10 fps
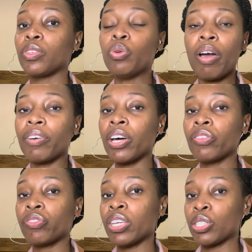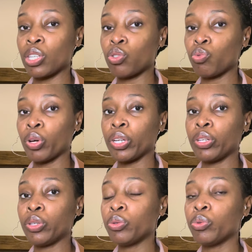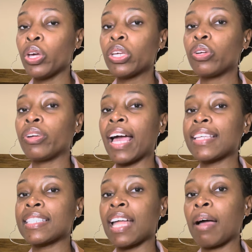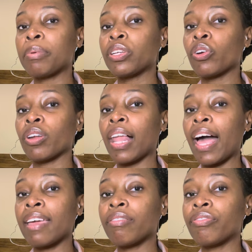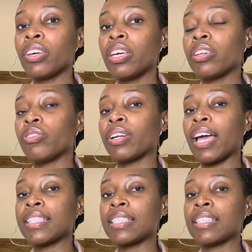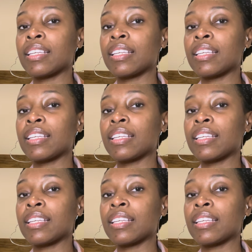you have other things that you want to do. You're not stopping your life. You're not